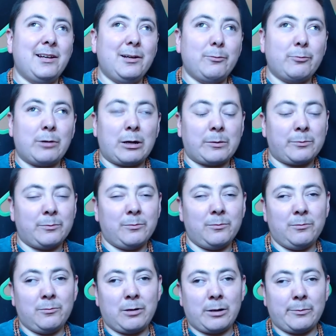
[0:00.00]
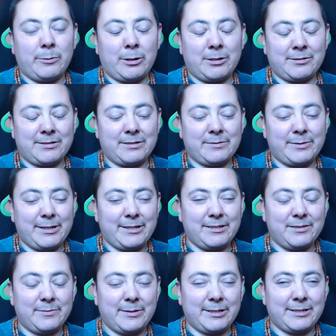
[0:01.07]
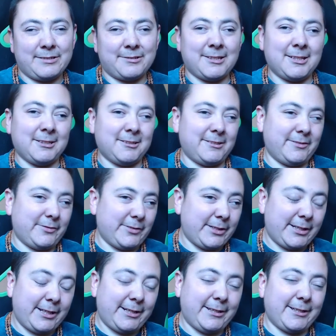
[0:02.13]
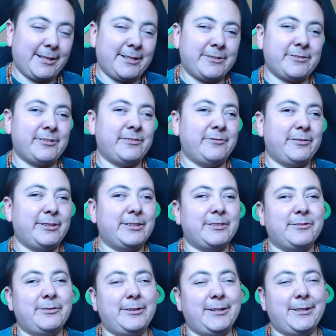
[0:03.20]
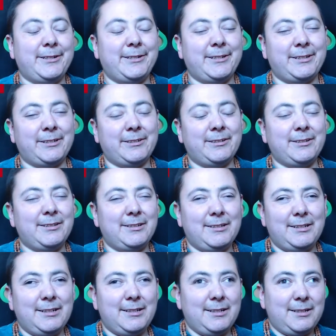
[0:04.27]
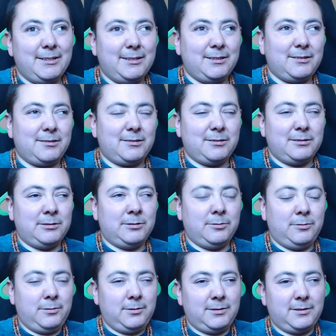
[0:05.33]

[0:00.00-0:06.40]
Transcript: where Mars is placed, because that'll give you an indication of what's going on here. So,